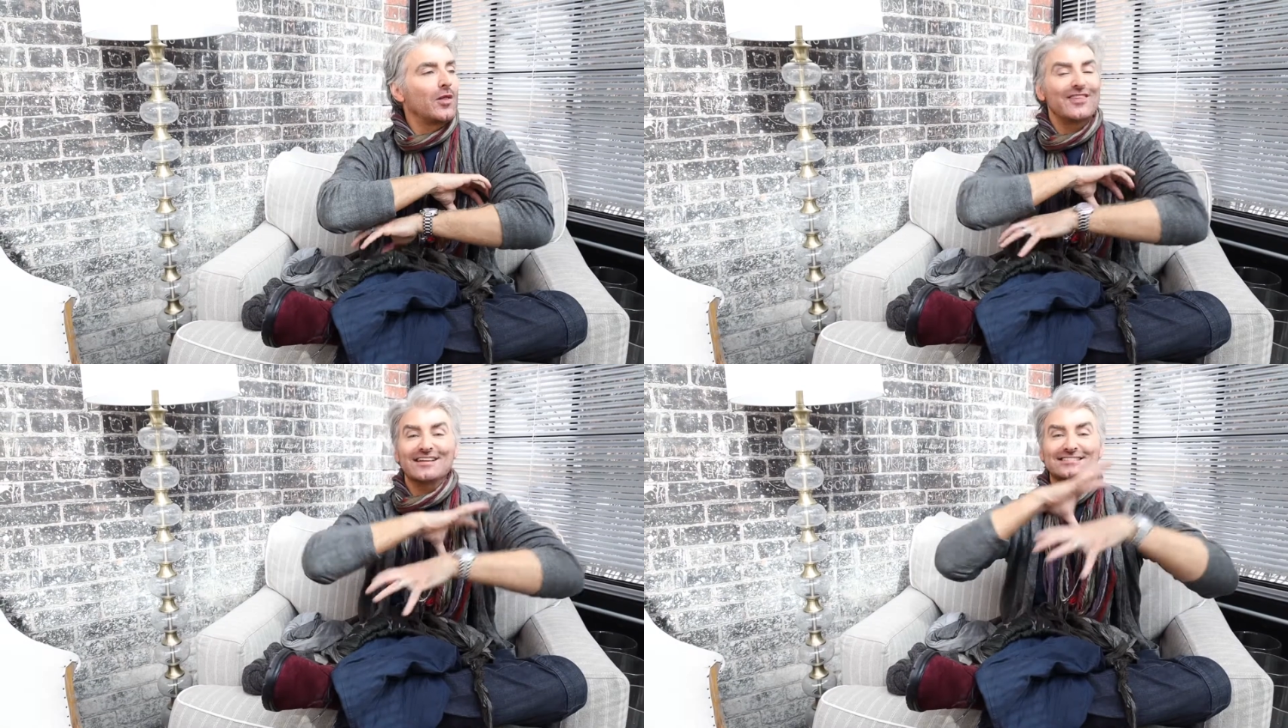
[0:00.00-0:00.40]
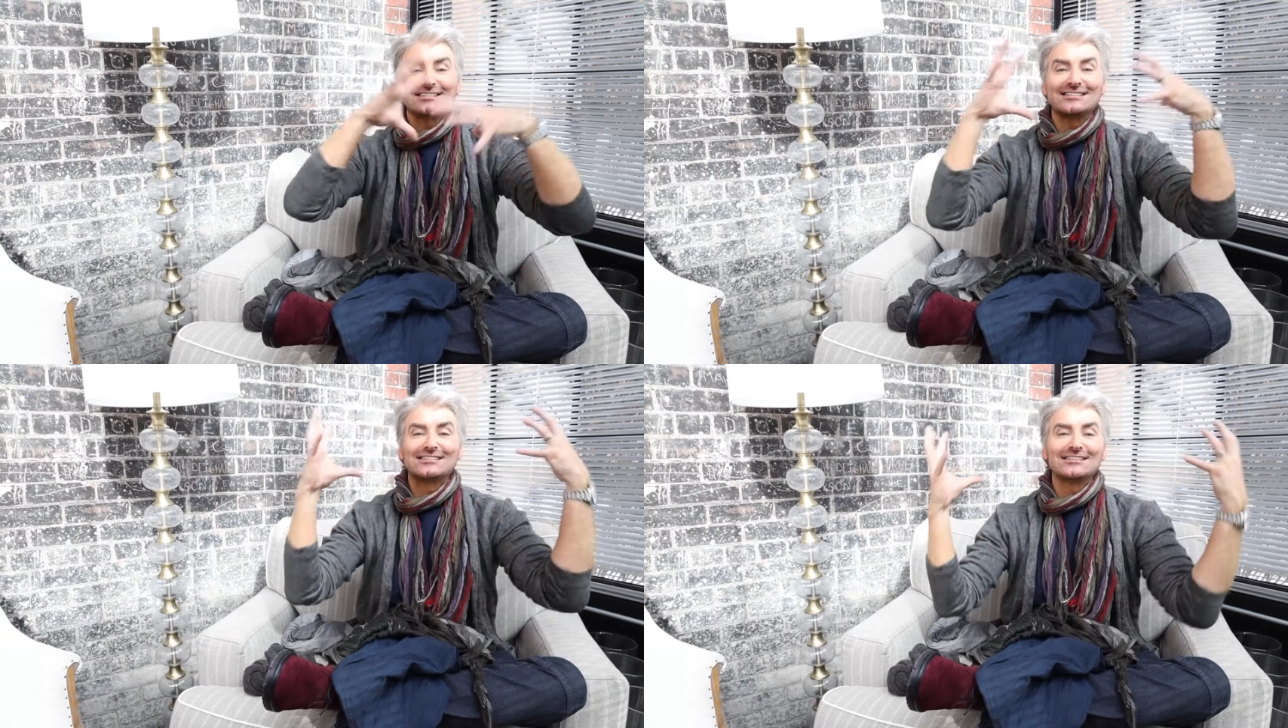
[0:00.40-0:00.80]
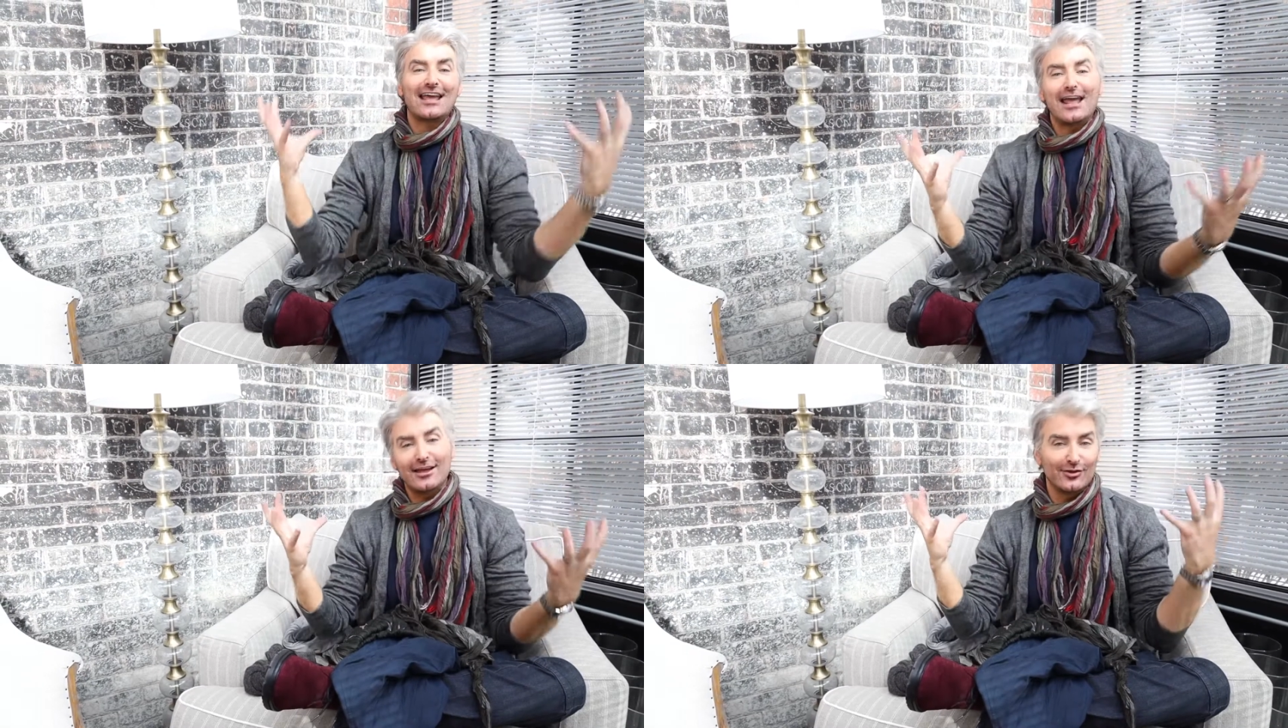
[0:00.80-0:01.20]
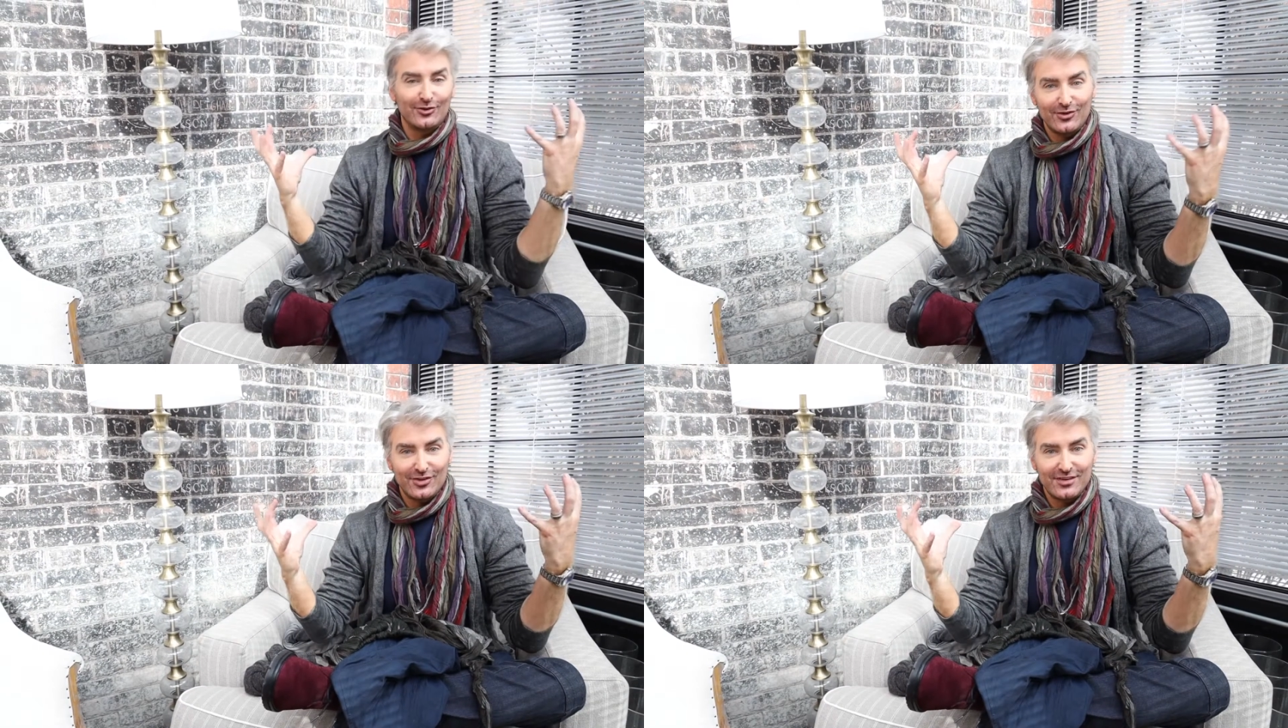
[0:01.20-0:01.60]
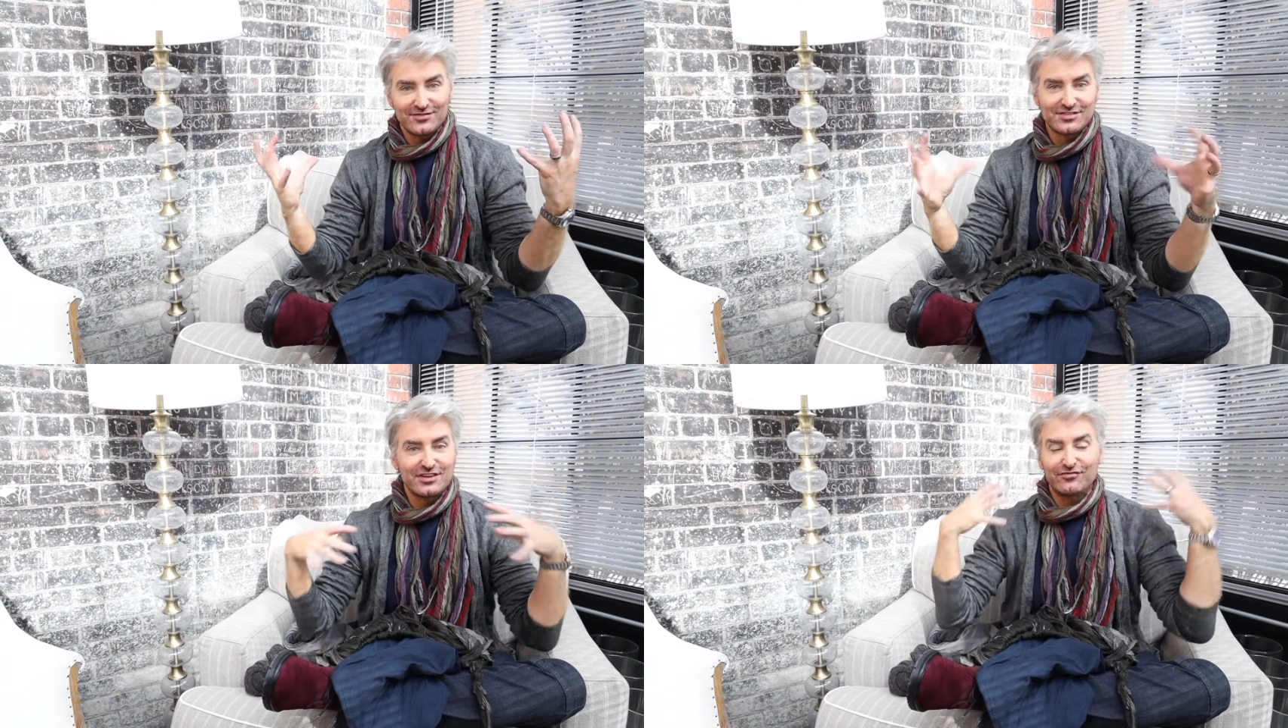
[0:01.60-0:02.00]
the scale
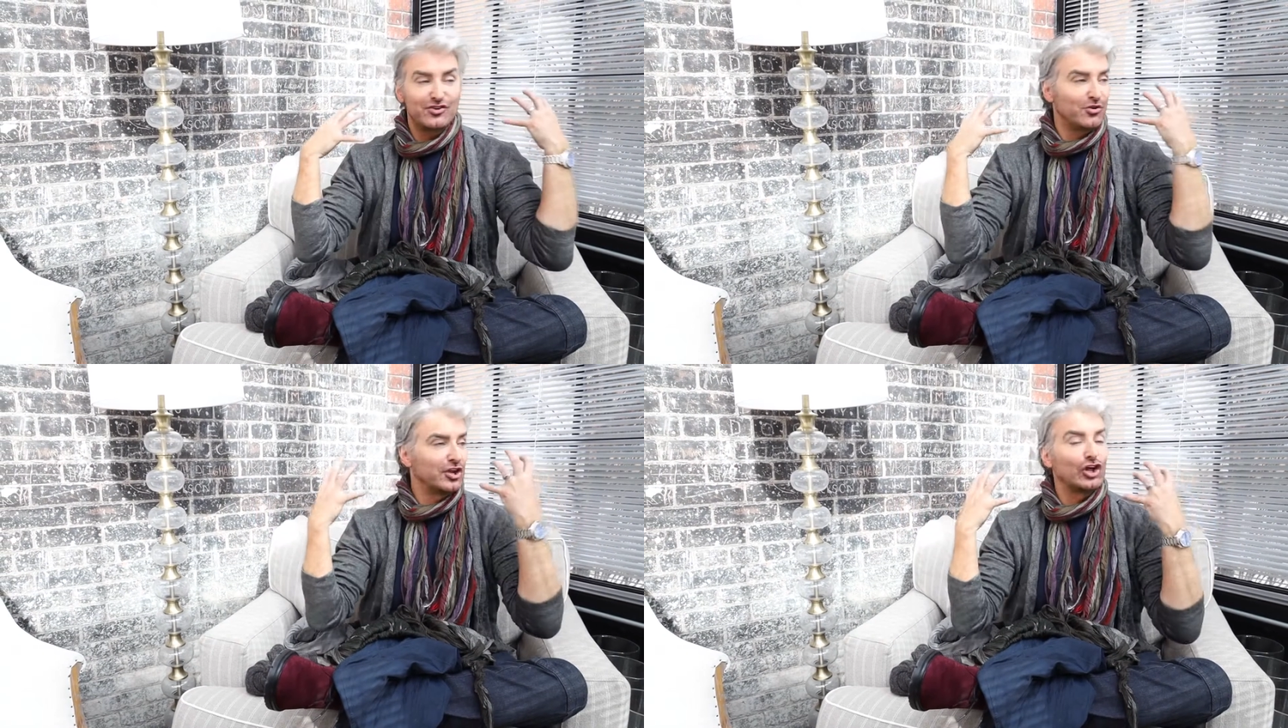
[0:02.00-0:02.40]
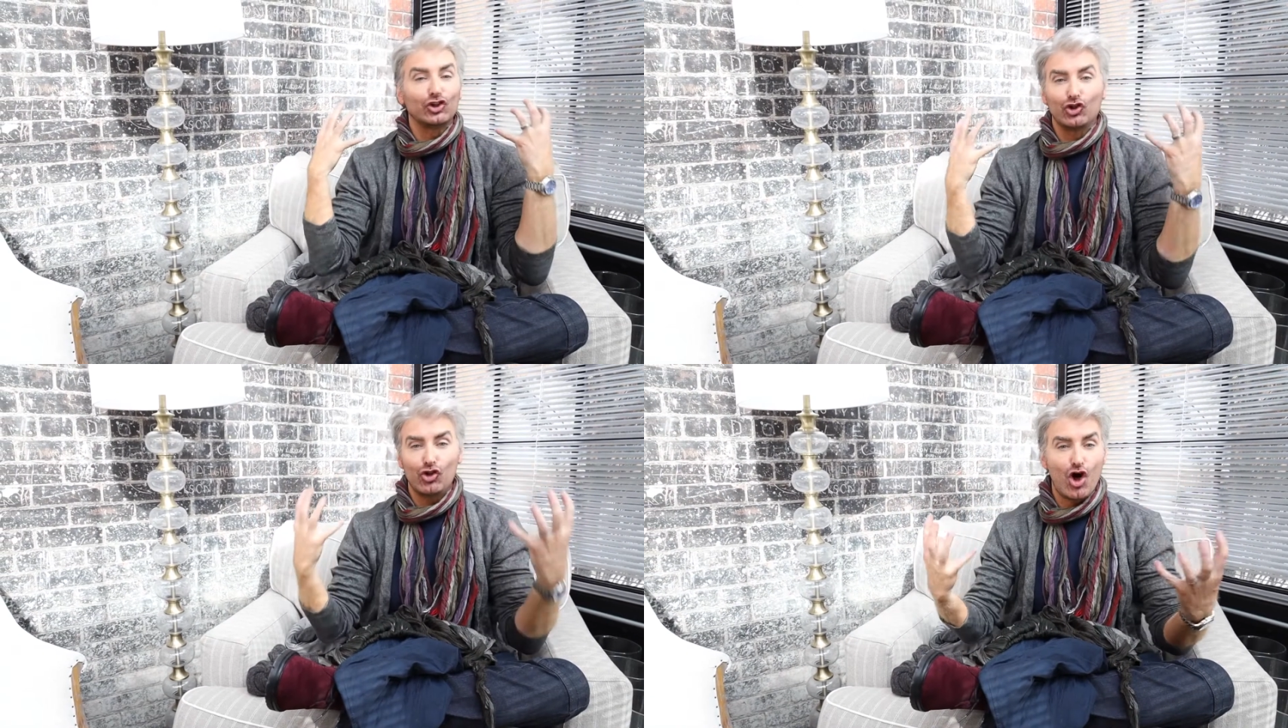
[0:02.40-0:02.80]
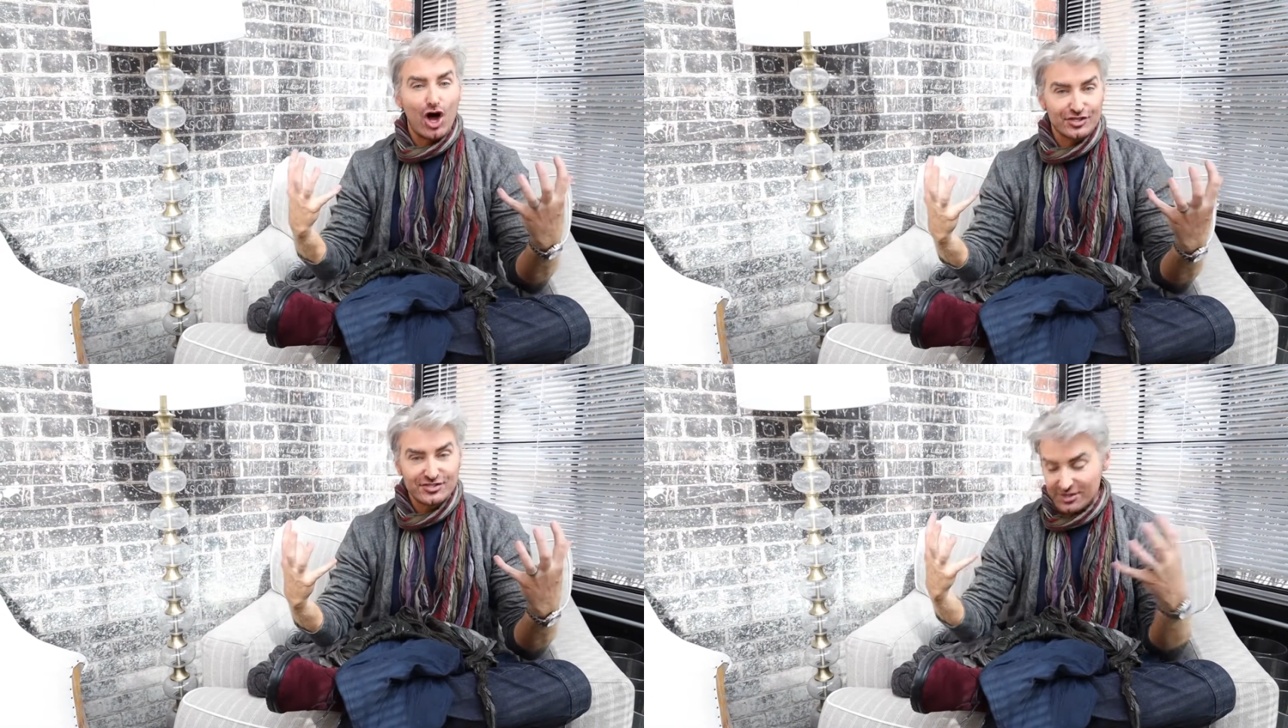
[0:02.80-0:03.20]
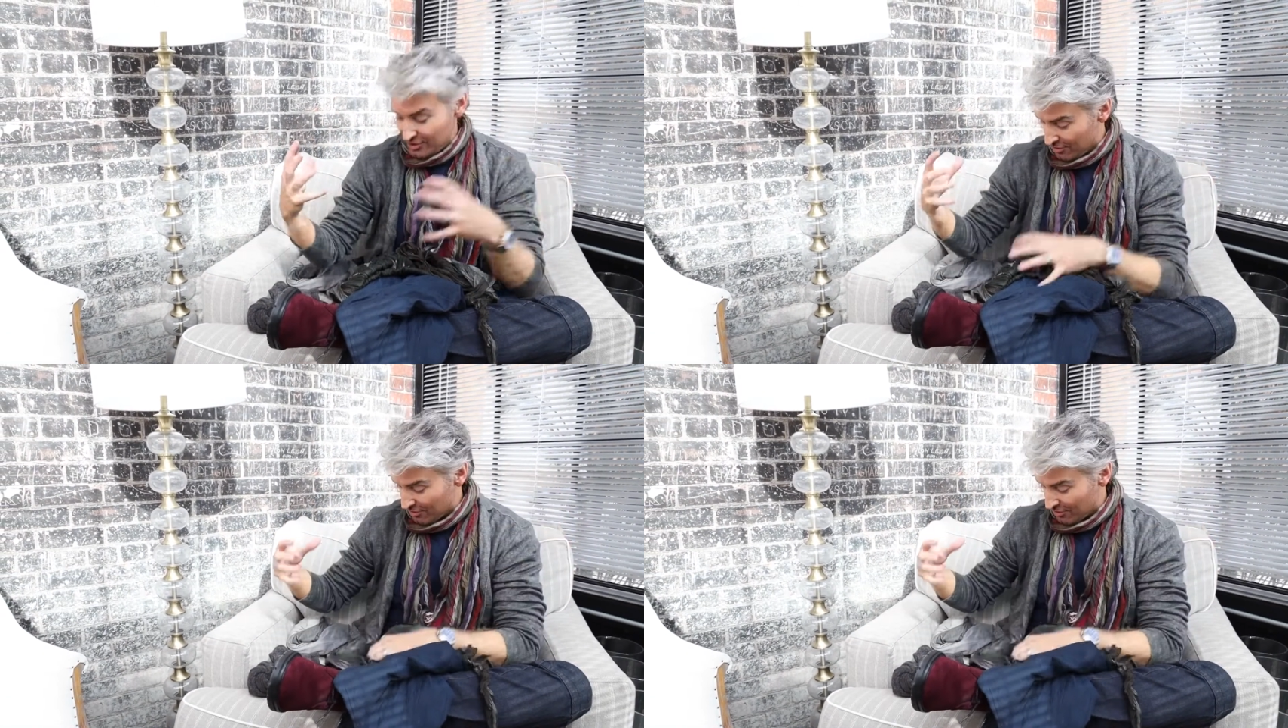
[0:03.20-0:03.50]
of stuff. You don't get lost in your